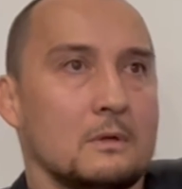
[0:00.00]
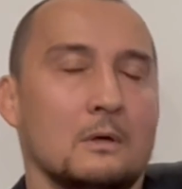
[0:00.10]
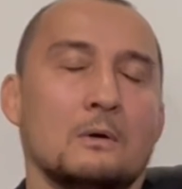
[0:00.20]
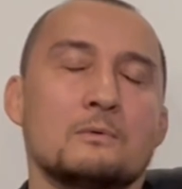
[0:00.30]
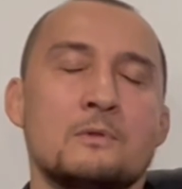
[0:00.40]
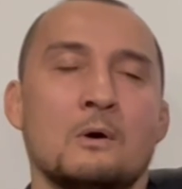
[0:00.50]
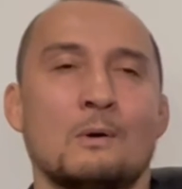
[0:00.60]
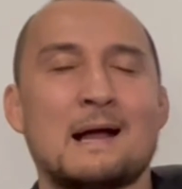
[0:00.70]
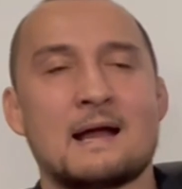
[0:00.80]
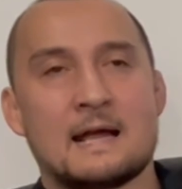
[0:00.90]
Oh no,
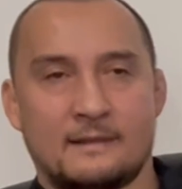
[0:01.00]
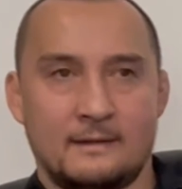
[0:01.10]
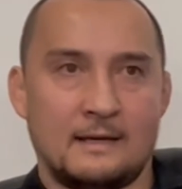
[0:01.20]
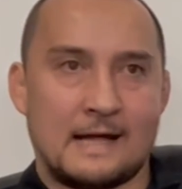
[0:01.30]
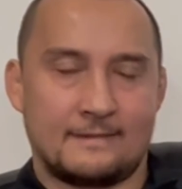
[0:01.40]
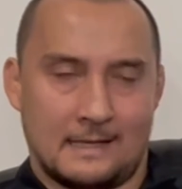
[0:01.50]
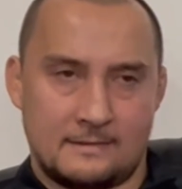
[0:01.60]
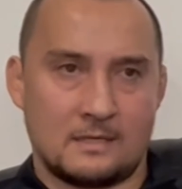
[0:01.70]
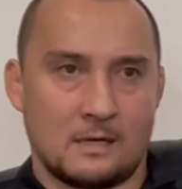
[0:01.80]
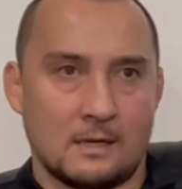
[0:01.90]
I think at
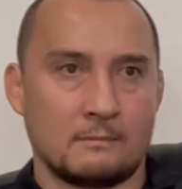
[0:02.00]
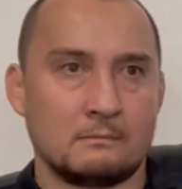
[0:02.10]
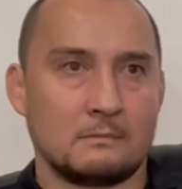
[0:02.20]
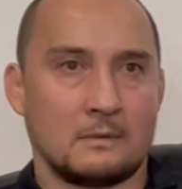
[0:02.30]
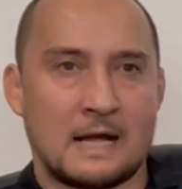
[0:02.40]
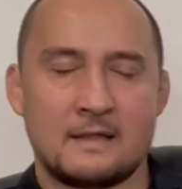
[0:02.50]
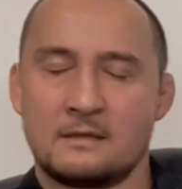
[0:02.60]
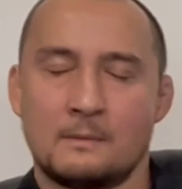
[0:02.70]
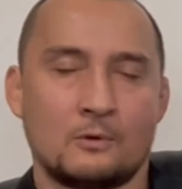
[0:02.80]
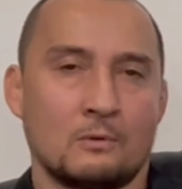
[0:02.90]
that time I
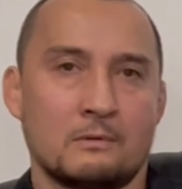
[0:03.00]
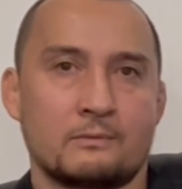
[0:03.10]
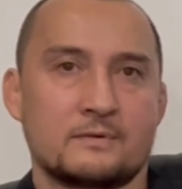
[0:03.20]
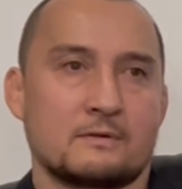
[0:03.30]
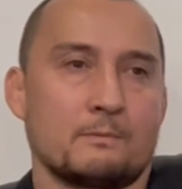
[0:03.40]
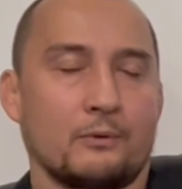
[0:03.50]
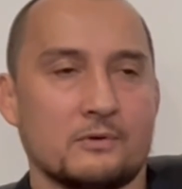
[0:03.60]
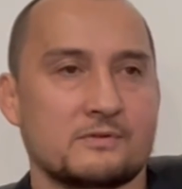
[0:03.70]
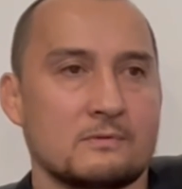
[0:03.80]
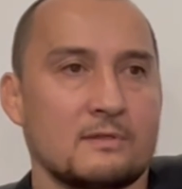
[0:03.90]
ended up going through some
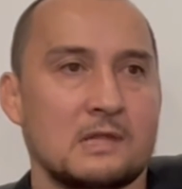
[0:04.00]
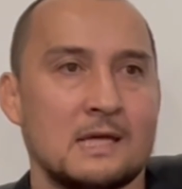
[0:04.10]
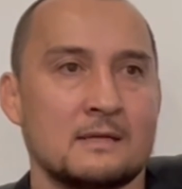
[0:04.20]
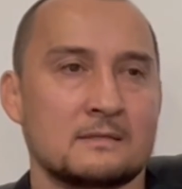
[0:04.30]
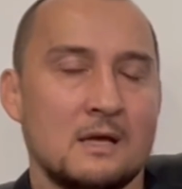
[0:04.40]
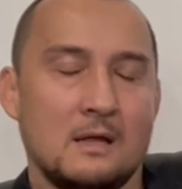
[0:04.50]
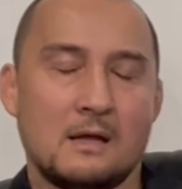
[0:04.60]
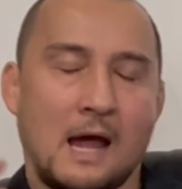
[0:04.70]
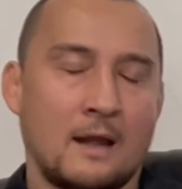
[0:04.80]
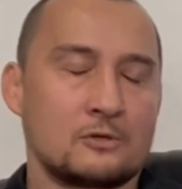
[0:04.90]
personal things.
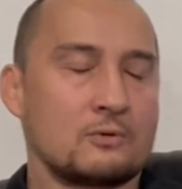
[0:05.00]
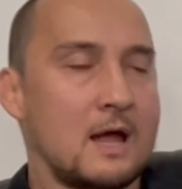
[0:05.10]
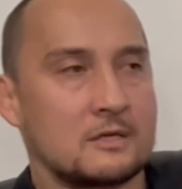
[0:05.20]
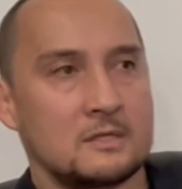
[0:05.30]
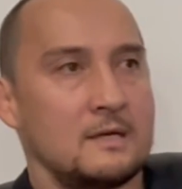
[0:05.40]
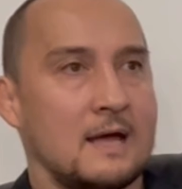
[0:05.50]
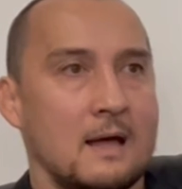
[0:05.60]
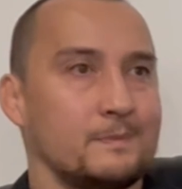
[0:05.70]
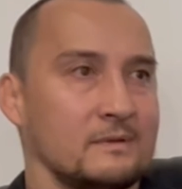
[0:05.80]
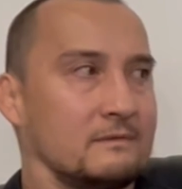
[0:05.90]
I had a tragedy
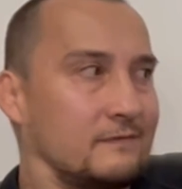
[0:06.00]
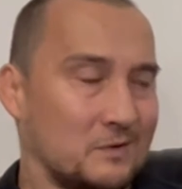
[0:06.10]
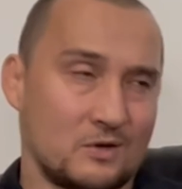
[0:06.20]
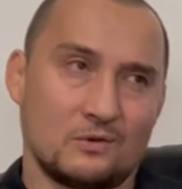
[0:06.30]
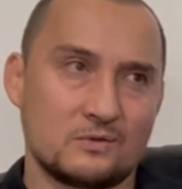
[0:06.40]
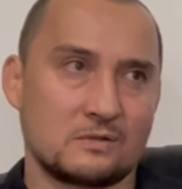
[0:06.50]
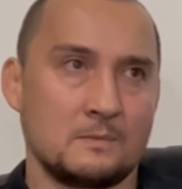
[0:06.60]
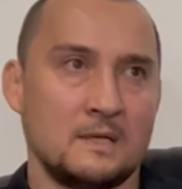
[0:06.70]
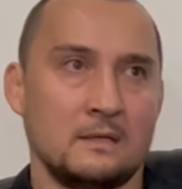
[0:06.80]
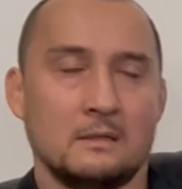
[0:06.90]
happen very close to
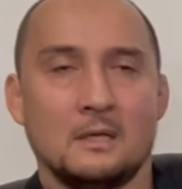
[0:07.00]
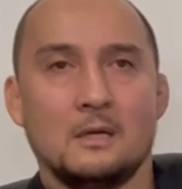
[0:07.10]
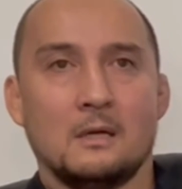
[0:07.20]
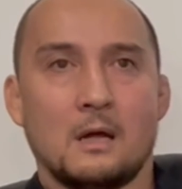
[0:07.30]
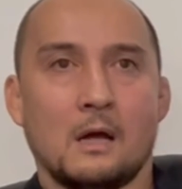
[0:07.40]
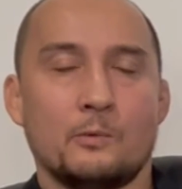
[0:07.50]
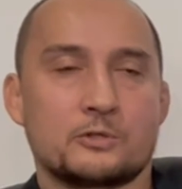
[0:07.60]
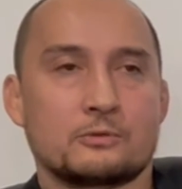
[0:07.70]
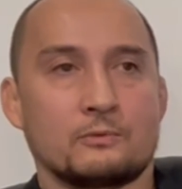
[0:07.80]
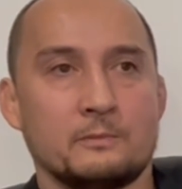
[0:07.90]
me,
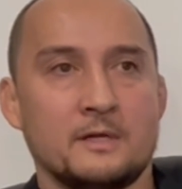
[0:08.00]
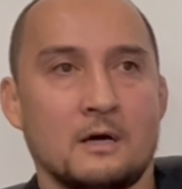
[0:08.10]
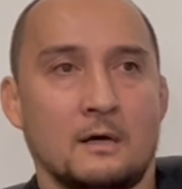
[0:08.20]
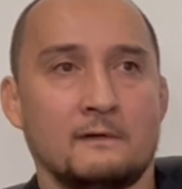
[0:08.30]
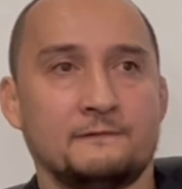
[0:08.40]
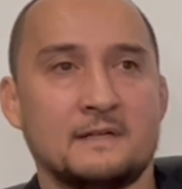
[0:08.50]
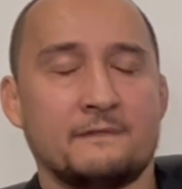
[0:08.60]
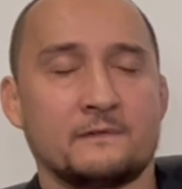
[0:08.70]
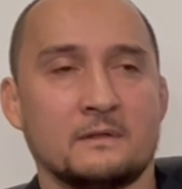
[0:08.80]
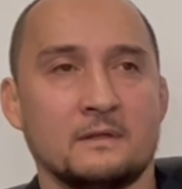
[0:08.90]
which threw me off
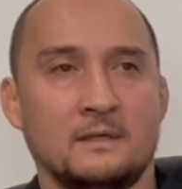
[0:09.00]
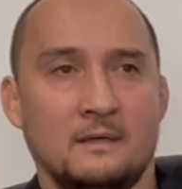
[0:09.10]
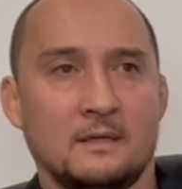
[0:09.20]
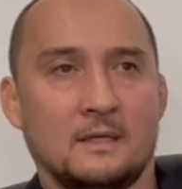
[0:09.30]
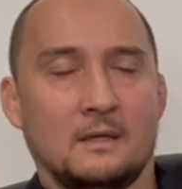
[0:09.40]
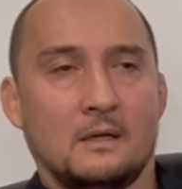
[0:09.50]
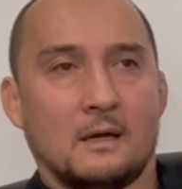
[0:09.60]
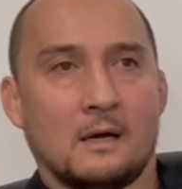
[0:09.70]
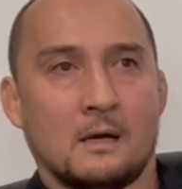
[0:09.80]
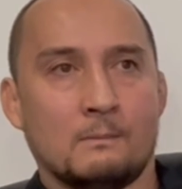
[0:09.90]
definitely.
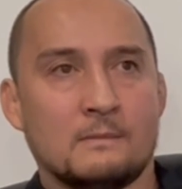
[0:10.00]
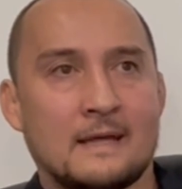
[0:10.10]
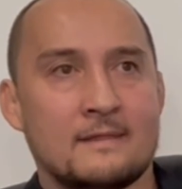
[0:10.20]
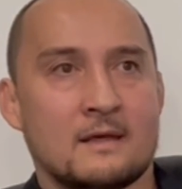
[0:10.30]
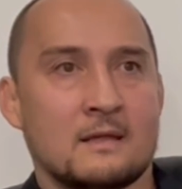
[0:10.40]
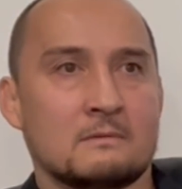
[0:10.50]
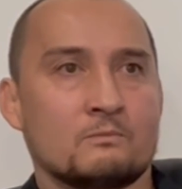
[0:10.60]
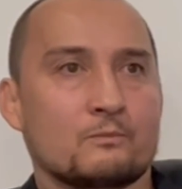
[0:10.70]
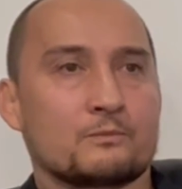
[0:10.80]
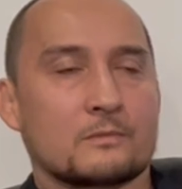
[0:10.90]
And
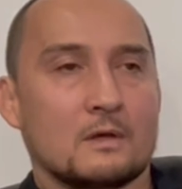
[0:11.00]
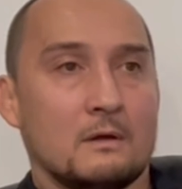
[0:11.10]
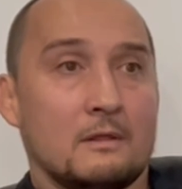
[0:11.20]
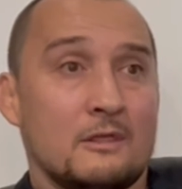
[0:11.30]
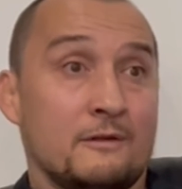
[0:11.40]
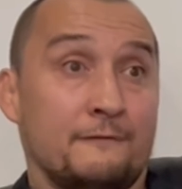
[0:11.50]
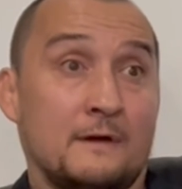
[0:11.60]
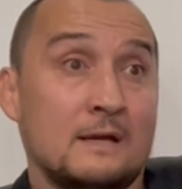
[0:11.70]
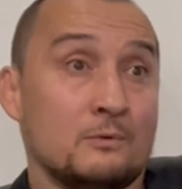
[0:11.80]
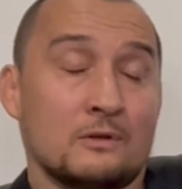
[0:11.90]
then the
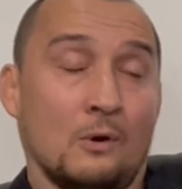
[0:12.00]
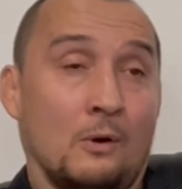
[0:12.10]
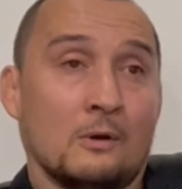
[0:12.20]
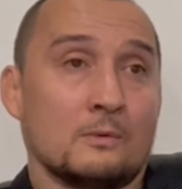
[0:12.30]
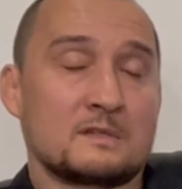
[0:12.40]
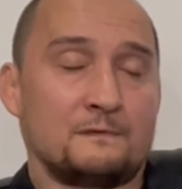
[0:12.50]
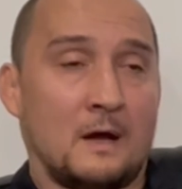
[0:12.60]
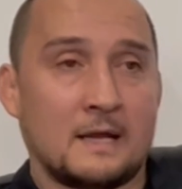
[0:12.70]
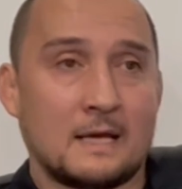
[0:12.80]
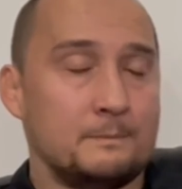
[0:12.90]
fight with Gono was
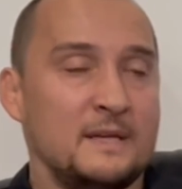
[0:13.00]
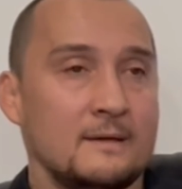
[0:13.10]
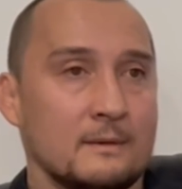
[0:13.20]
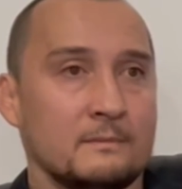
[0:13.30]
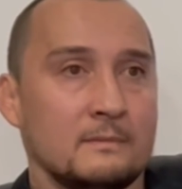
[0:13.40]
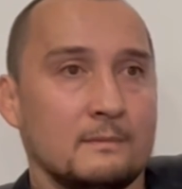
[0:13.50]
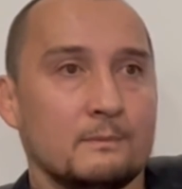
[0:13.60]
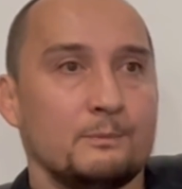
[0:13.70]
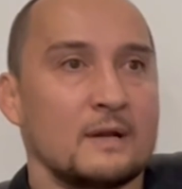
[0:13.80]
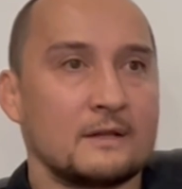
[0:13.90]
fine. I beat him,
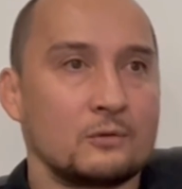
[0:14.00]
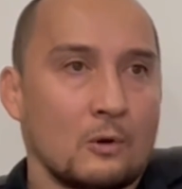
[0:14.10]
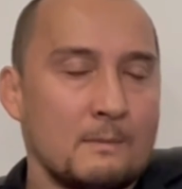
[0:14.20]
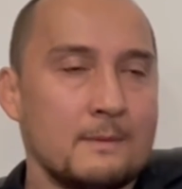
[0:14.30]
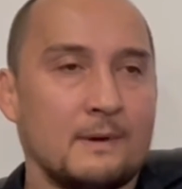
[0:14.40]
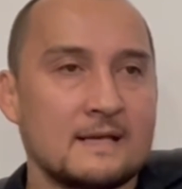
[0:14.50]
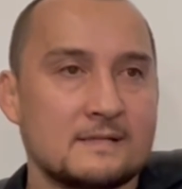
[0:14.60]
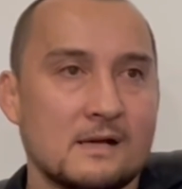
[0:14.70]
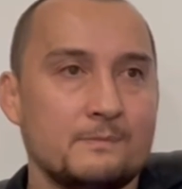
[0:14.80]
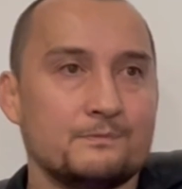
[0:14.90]
but I tore my
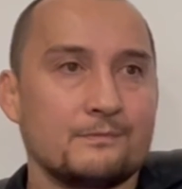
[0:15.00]
bicep.